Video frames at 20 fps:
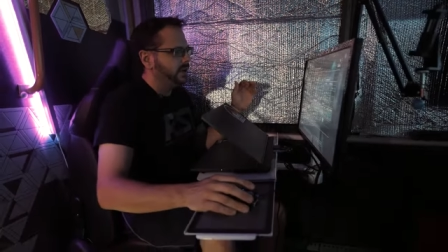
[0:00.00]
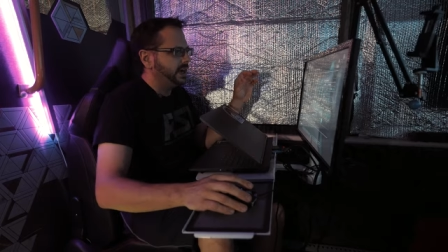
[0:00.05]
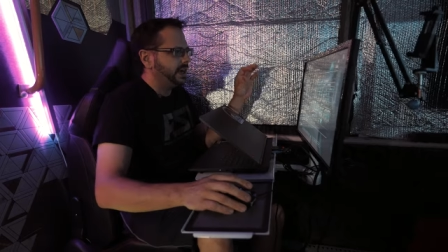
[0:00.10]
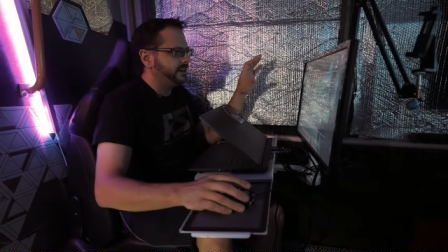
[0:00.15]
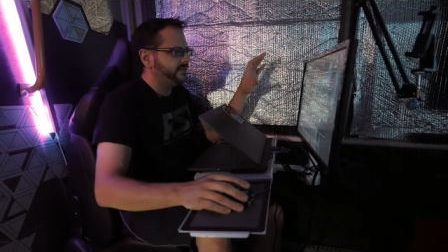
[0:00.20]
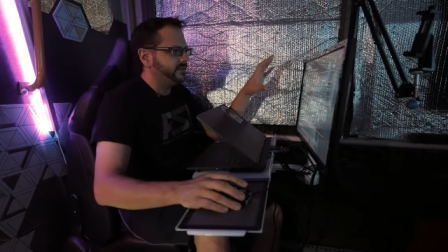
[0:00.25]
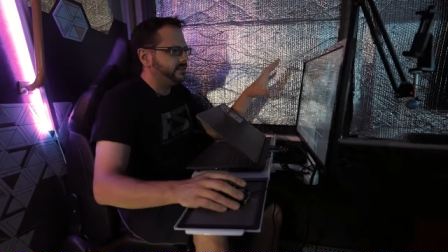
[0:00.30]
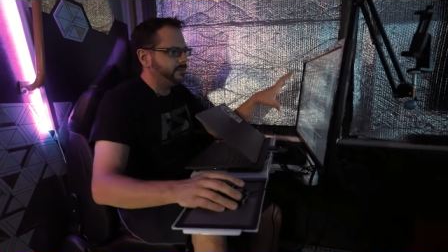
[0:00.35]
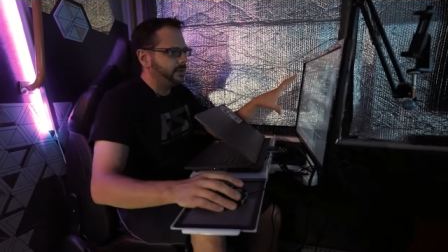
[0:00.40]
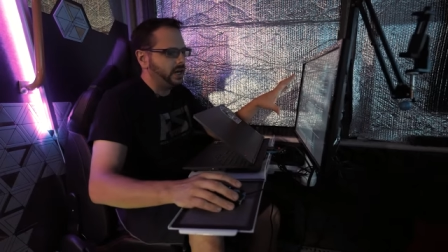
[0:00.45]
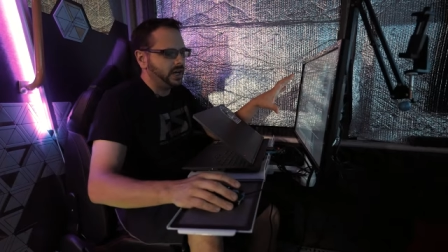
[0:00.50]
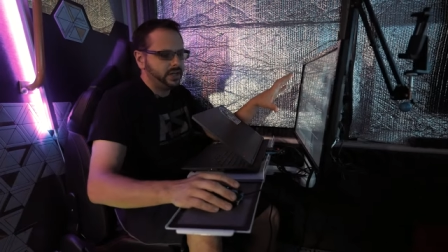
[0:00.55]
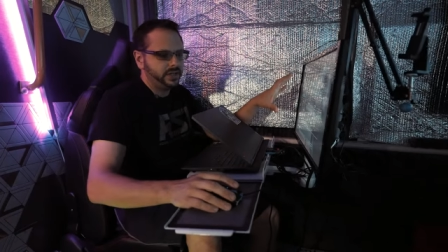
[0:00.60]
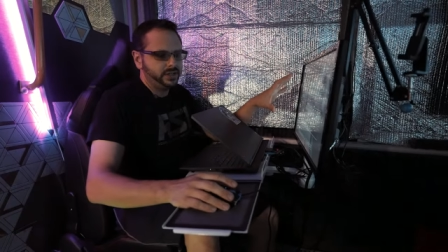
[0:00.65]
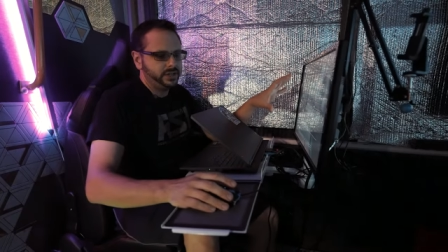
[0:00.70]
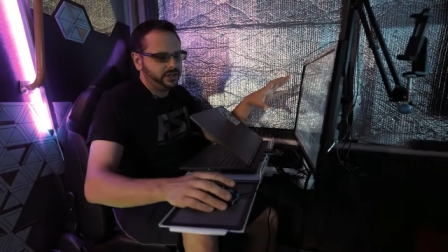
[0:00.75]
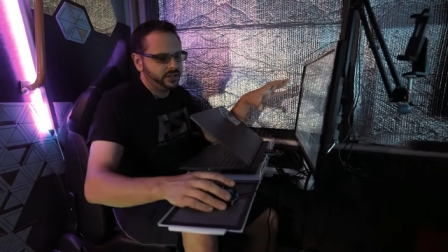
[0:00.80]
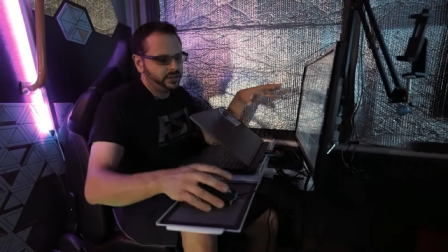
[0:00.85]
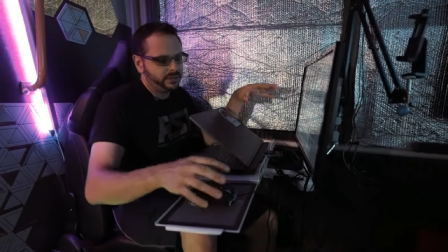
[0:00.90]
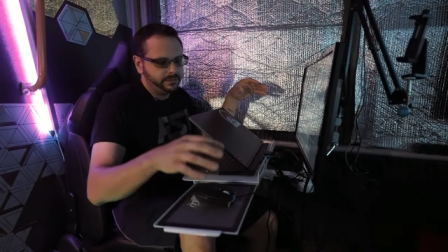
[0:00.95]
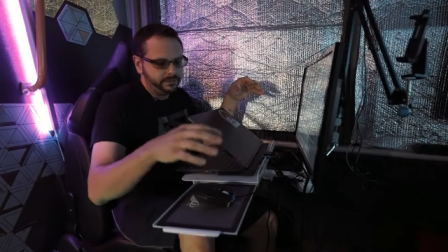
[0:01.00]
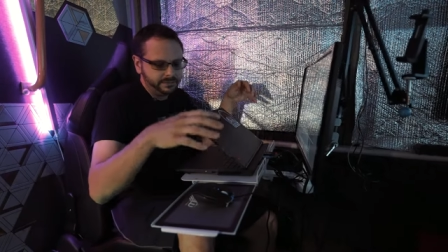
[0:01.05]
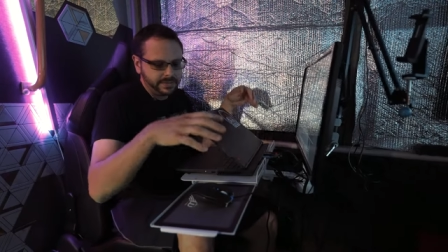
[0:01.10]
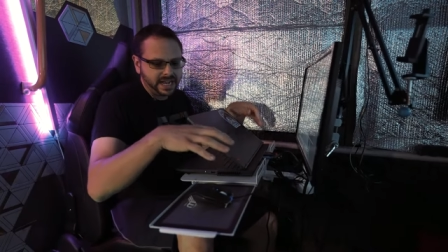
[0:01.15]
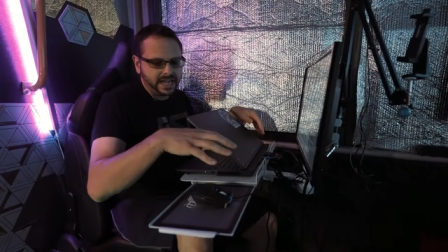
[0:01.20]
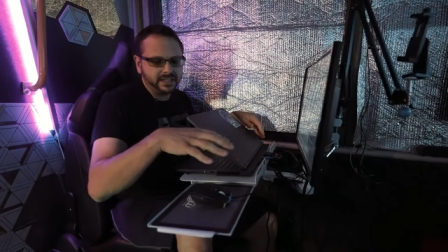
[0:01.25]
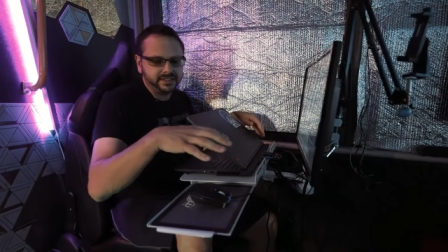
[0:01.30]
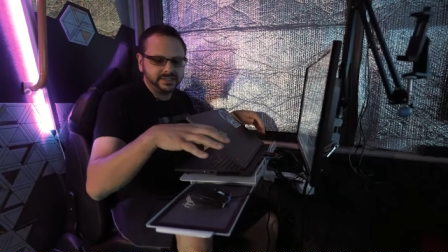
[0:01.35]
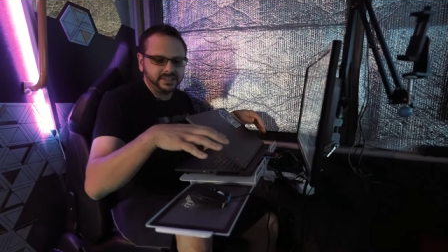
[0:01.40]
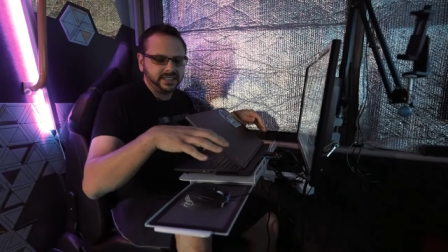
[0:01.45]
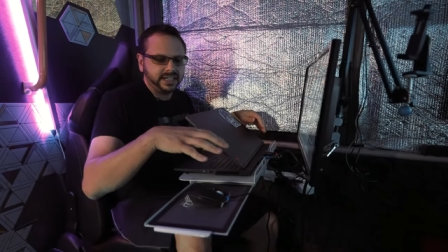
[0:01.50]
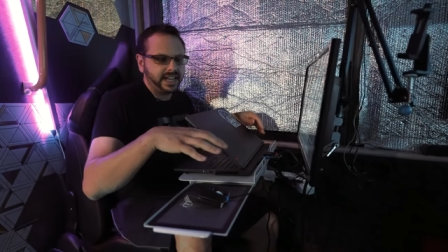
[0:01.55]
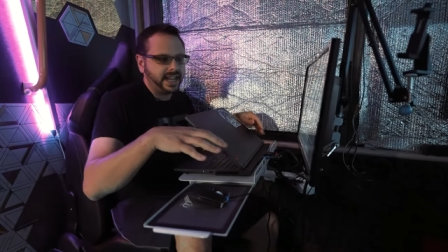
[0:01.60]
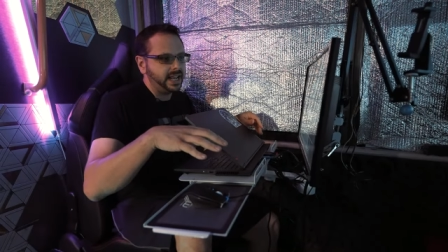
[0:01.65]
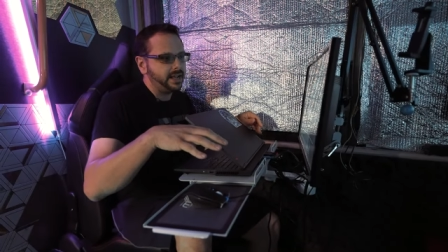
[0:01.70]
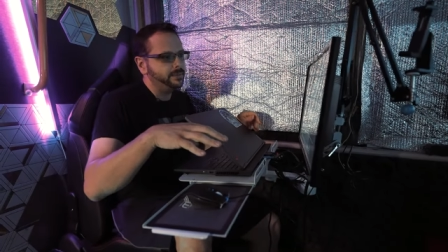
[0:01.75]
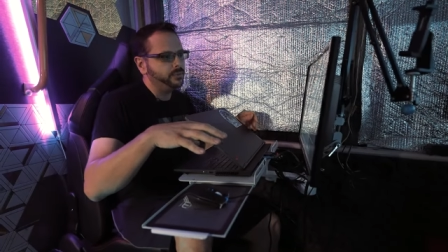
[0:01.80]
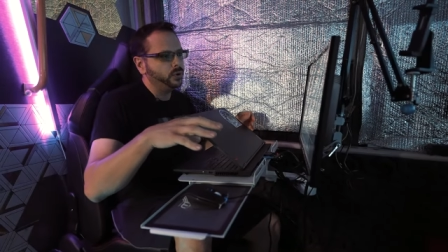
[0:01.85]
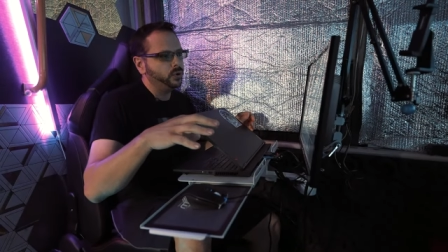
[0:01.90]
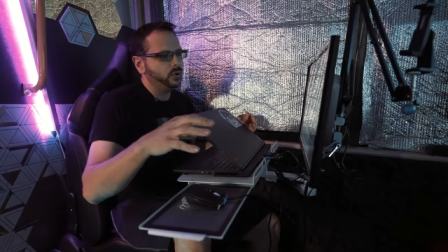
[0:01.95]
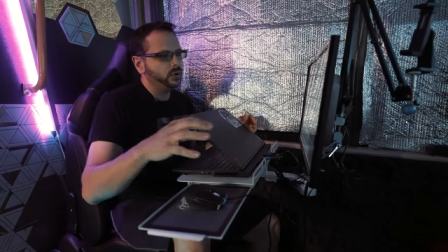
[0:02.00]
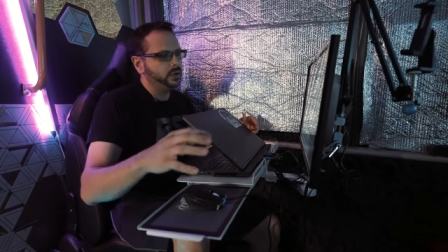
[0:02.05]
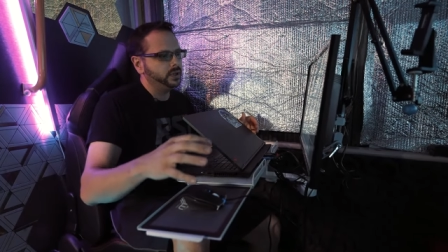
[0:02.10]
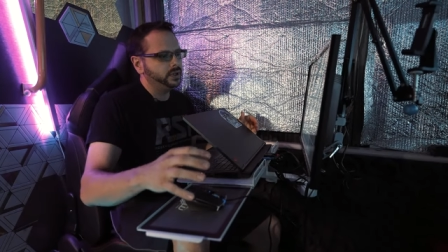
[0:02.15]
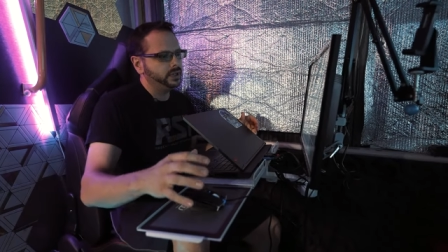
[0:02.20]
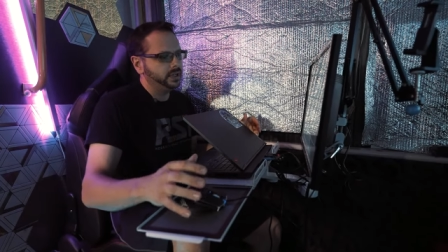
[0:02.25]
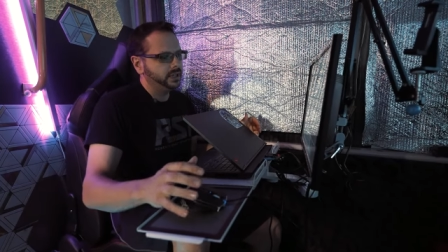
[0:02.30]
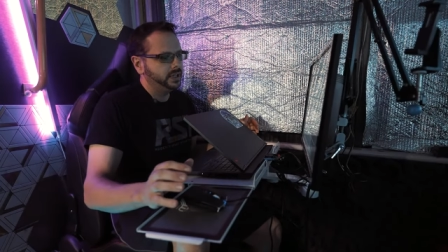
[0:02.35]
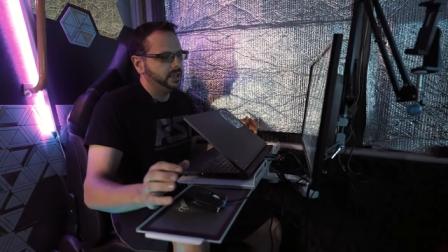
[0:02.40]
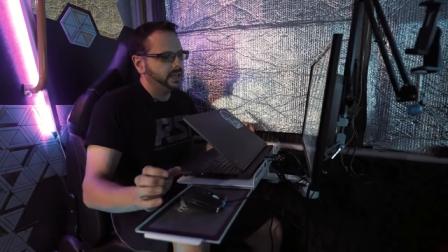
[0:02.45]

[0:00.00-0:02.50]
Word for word: have a monitor, mouse and keyboard,